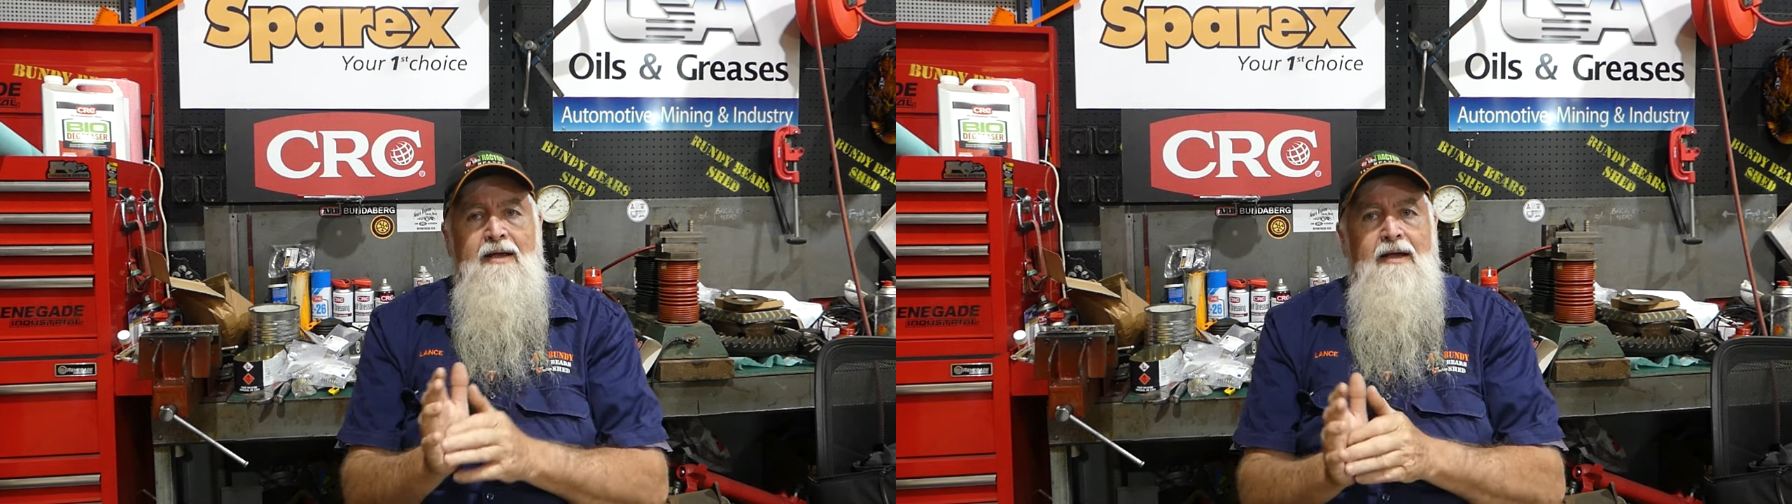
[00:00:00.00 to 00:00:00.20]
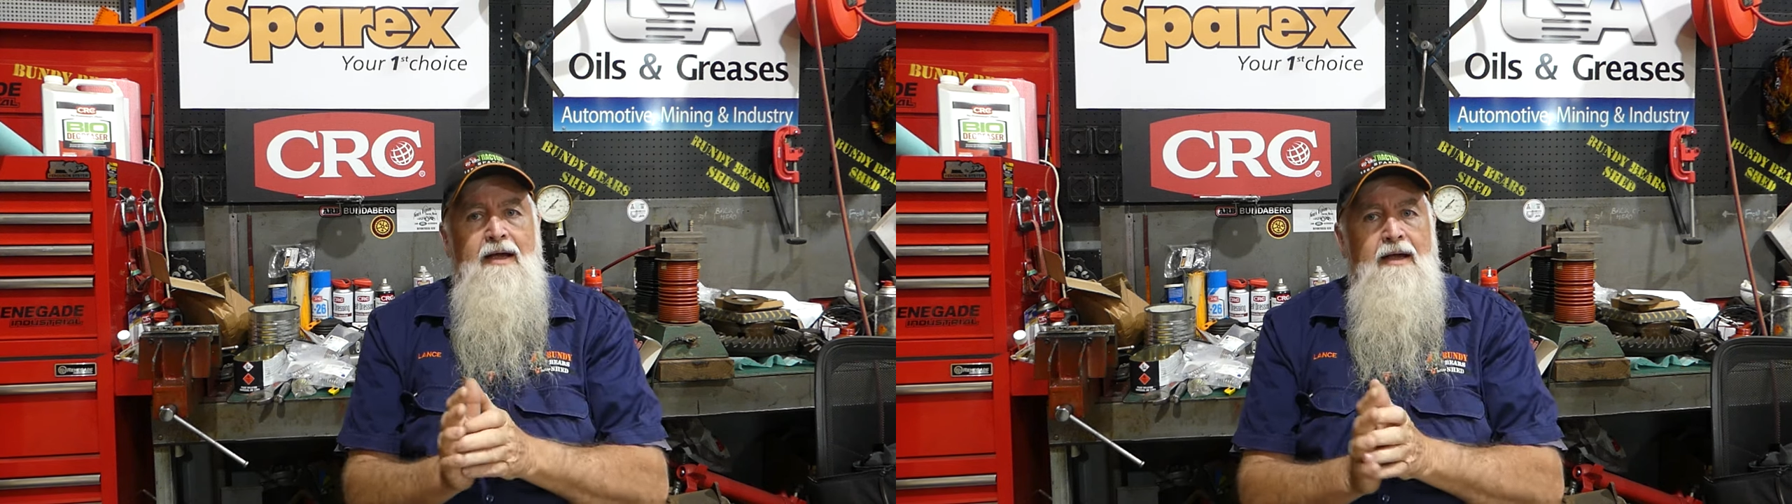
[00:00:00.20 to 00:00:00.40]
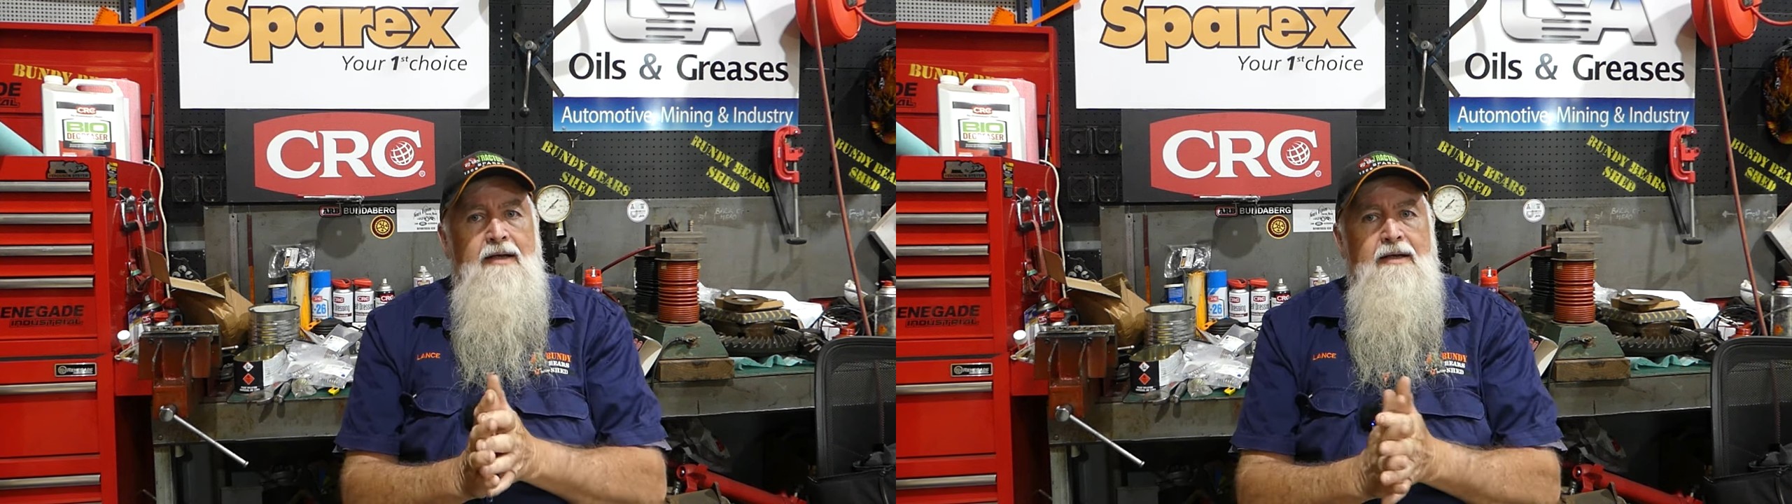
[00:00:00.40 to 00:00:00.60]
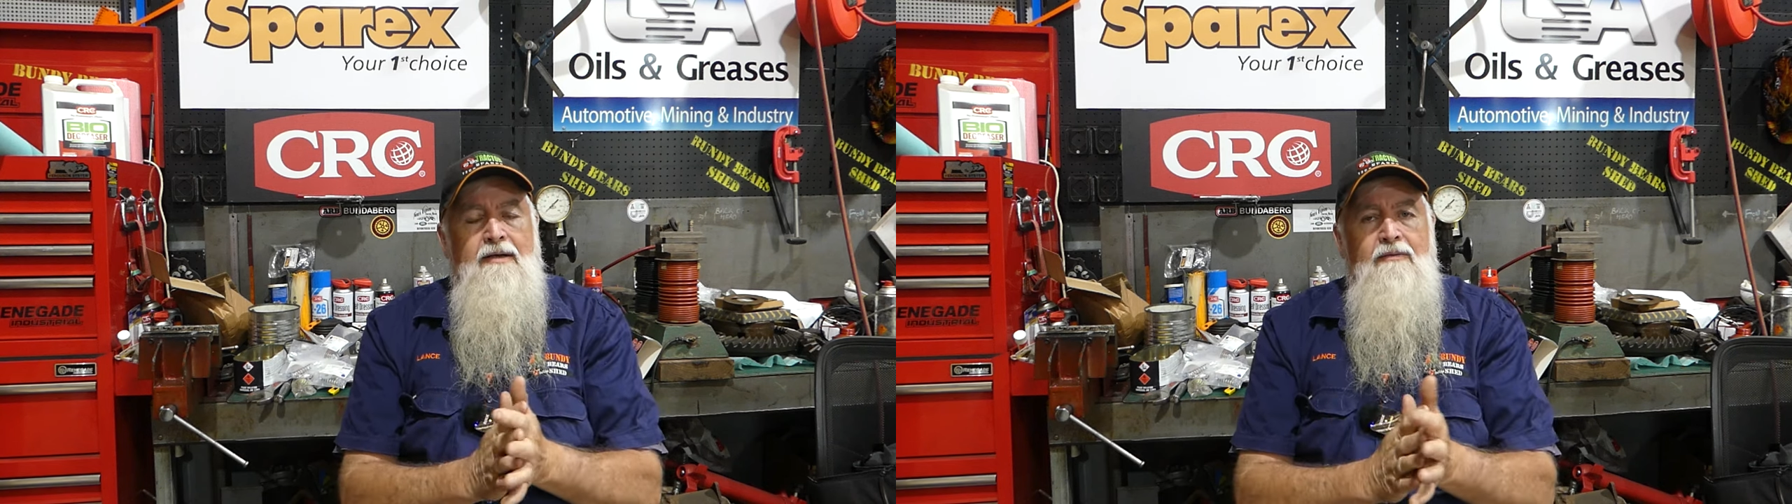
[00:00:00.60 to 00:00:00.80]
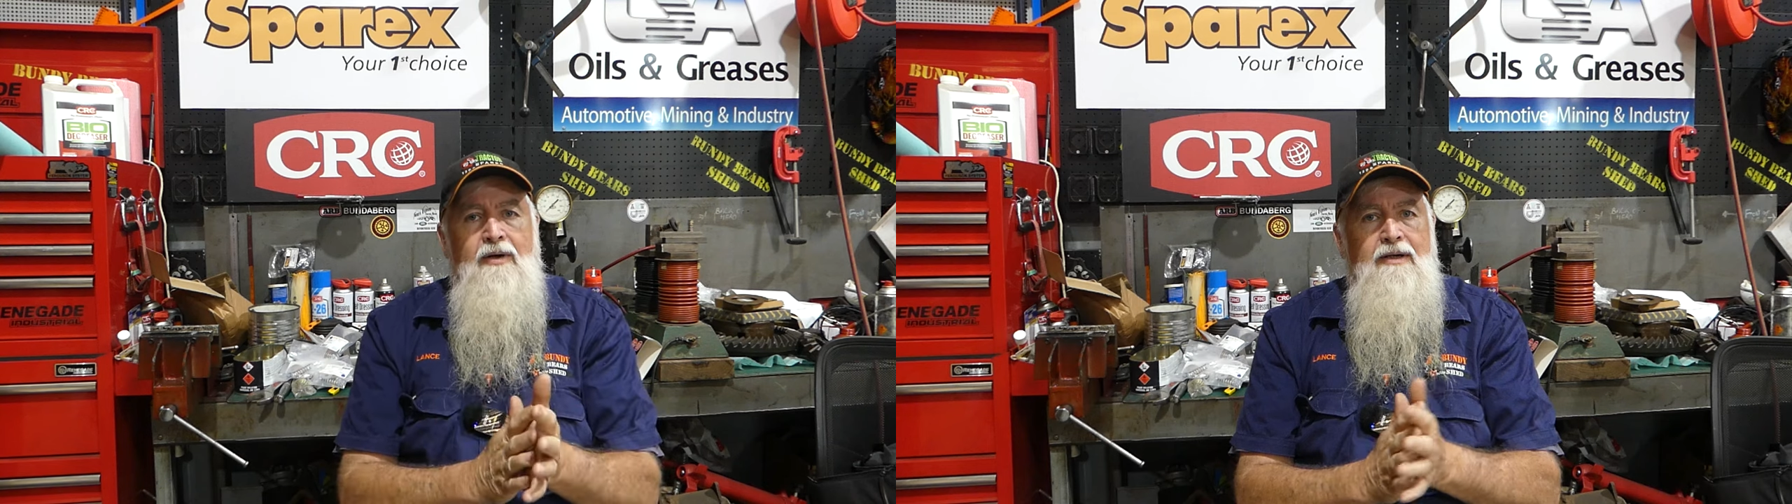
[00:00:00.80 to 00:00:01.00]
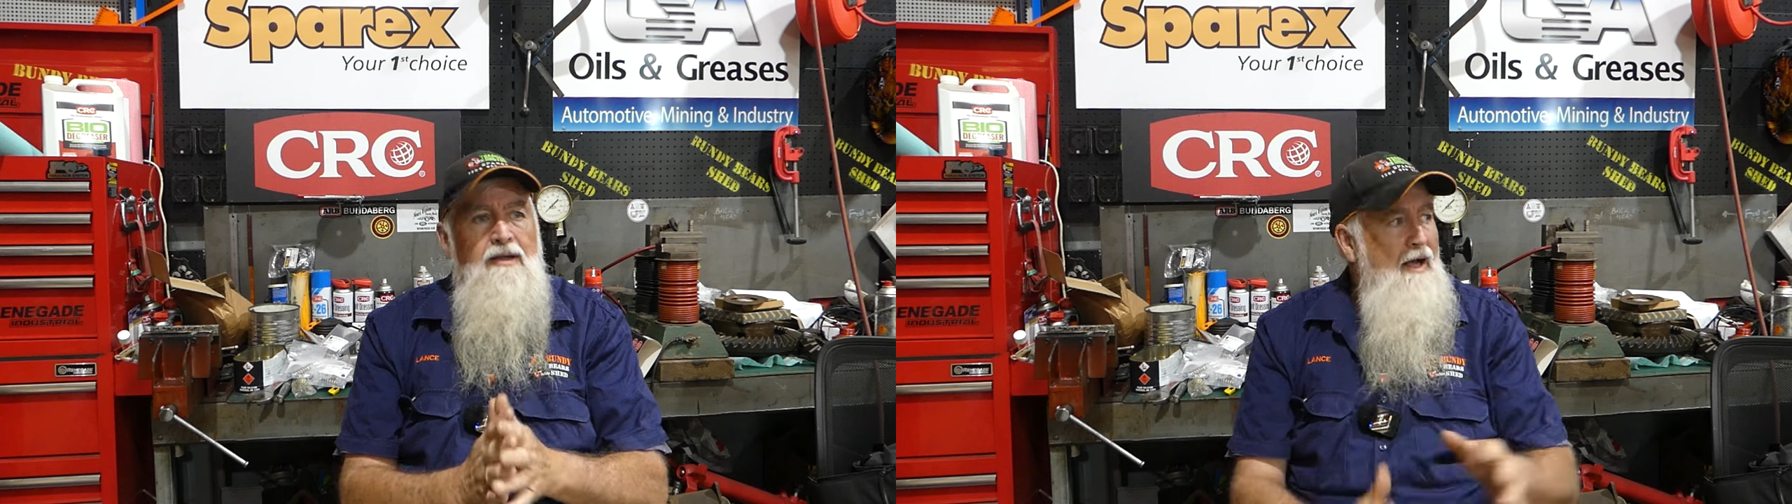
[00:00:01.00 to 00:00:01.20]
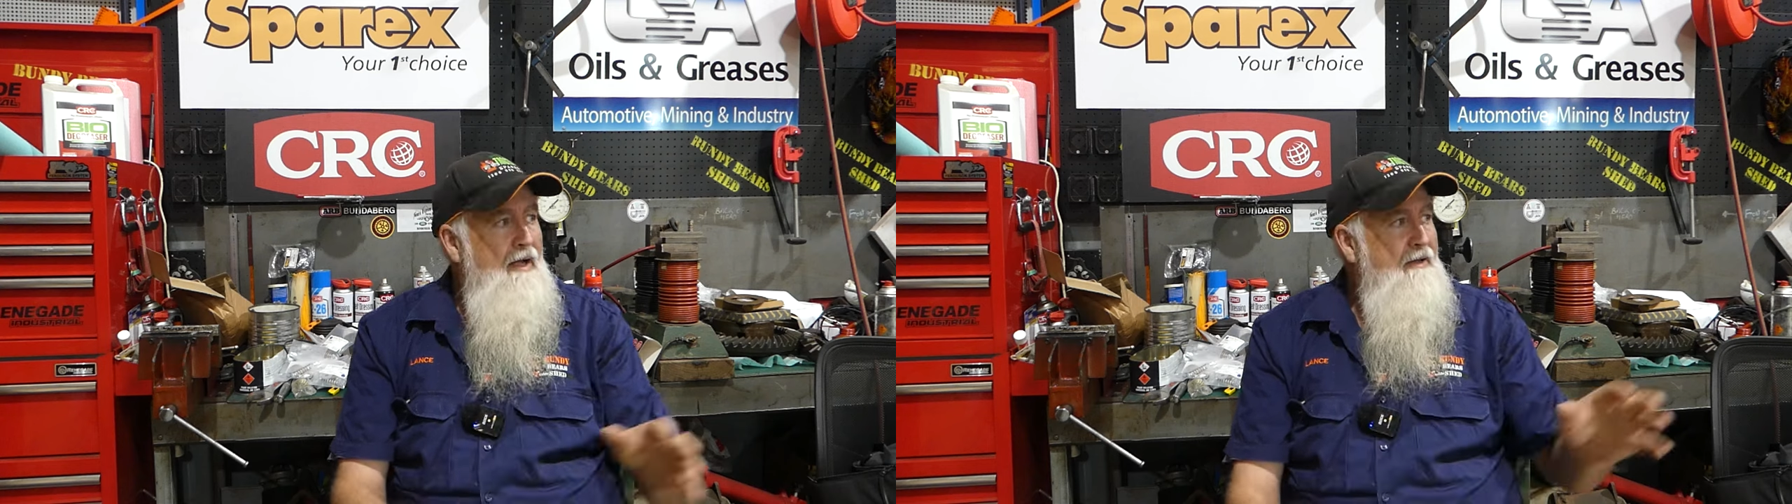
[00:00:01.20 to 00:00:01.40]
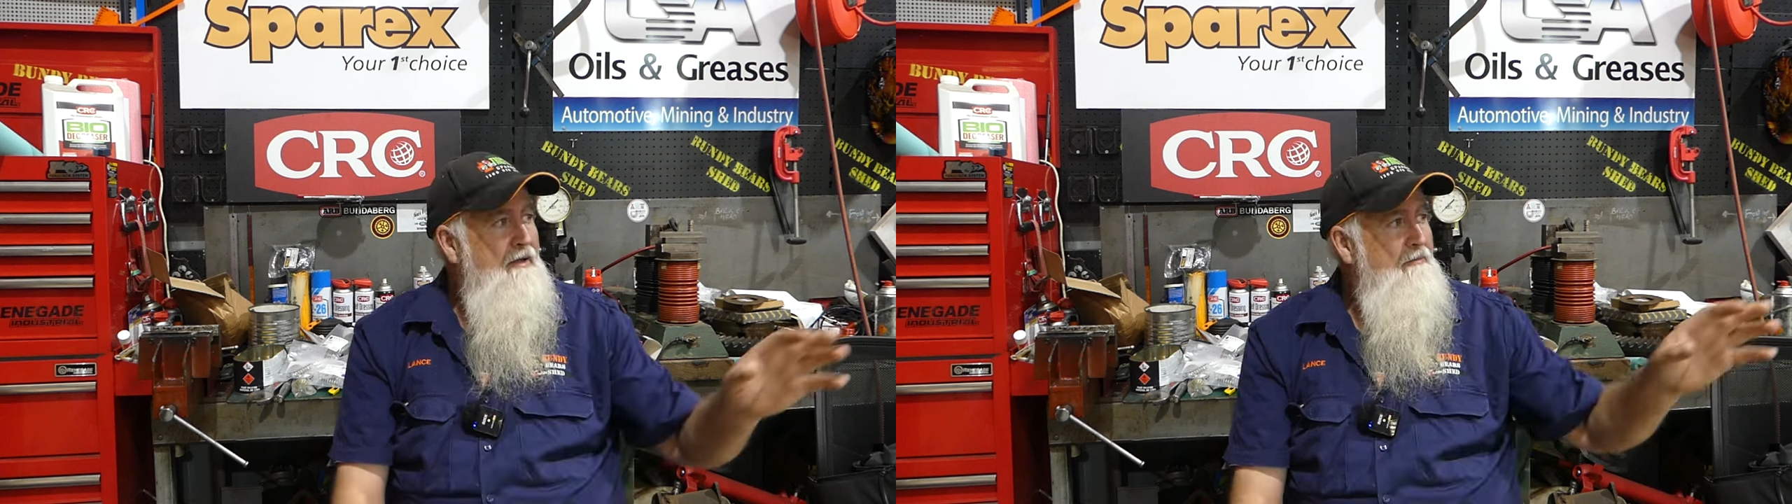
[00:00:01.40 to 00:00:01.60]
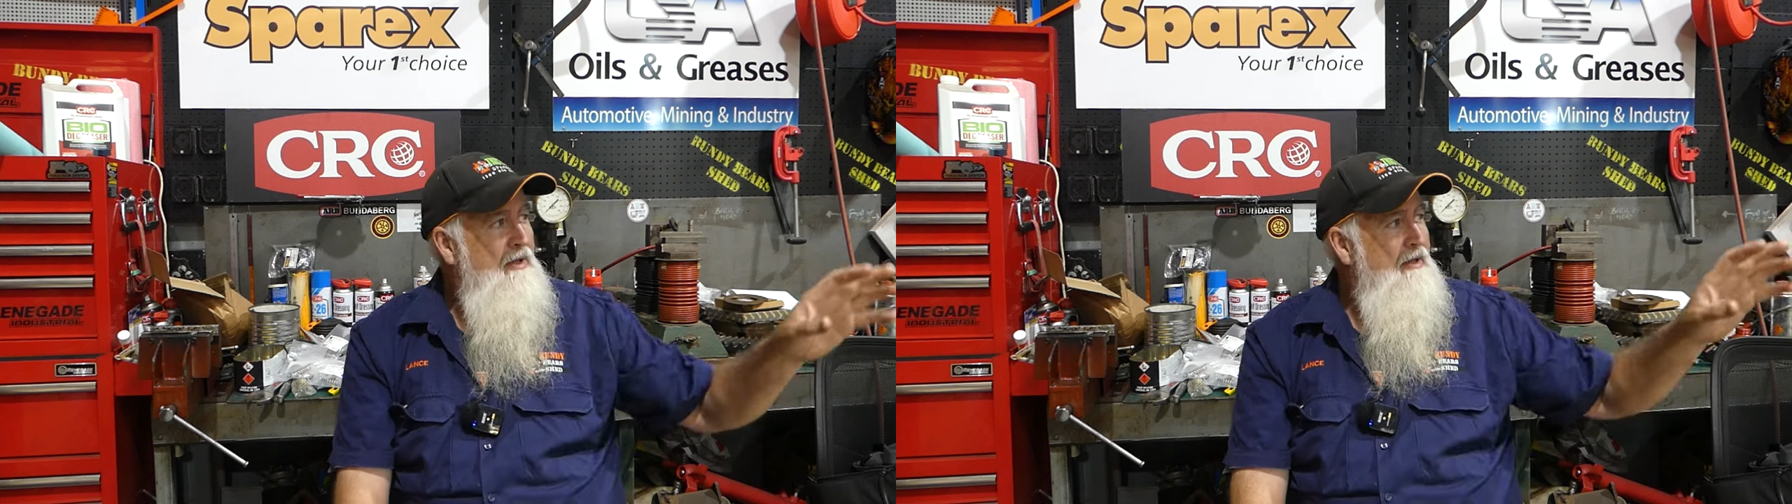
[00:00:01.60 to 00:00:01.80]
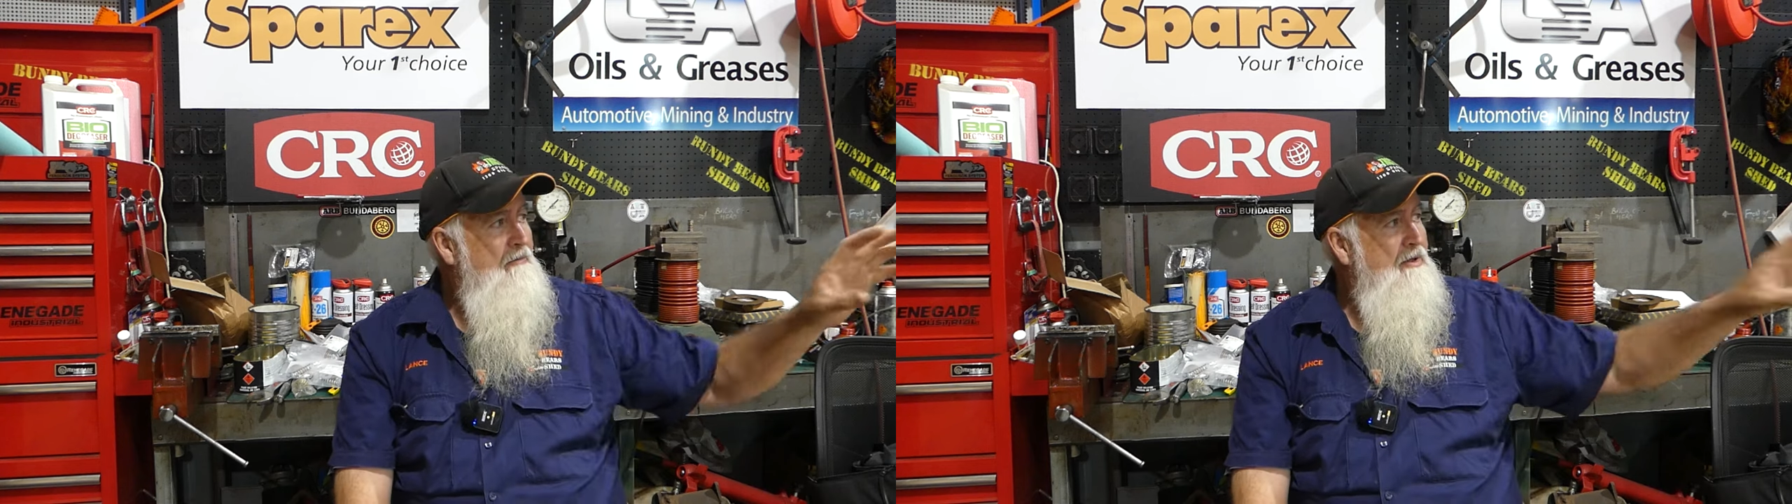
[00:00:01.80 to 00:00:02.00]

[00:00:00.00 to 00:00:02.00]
And when the lathe and the milling